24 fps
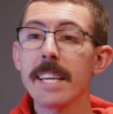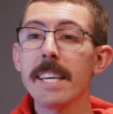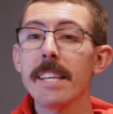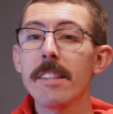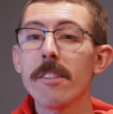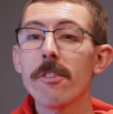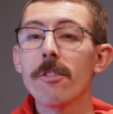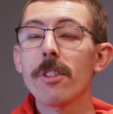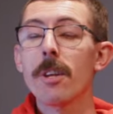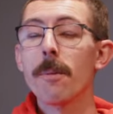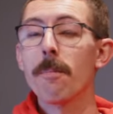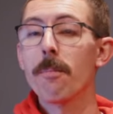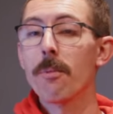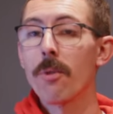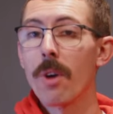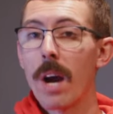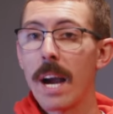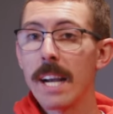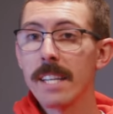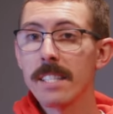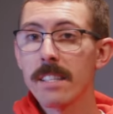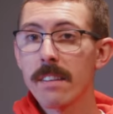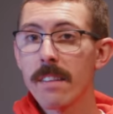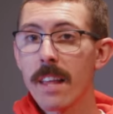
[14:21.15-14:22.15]
either the
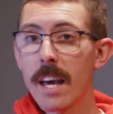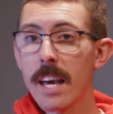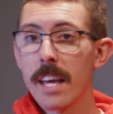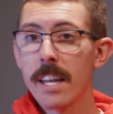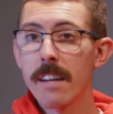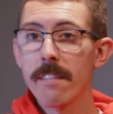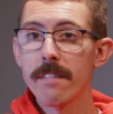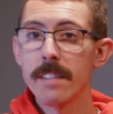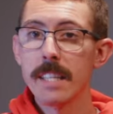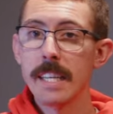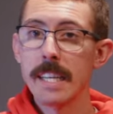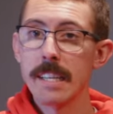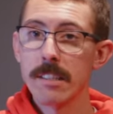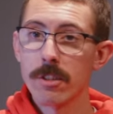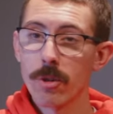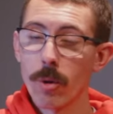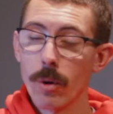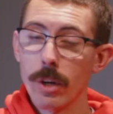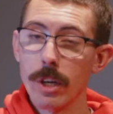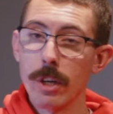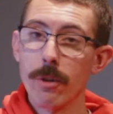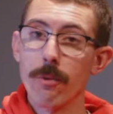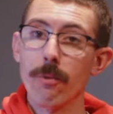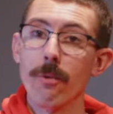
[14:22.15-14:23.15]
price of that NFT is
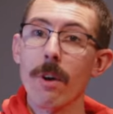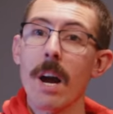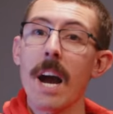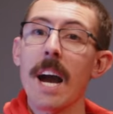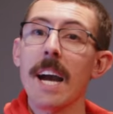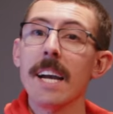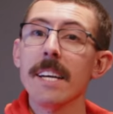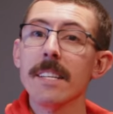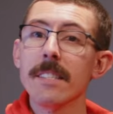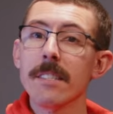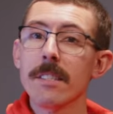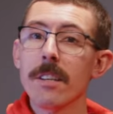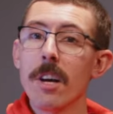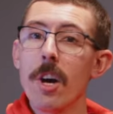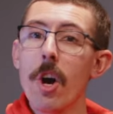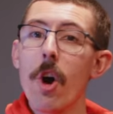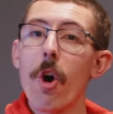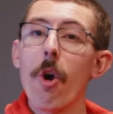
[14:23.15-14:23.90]
going to rise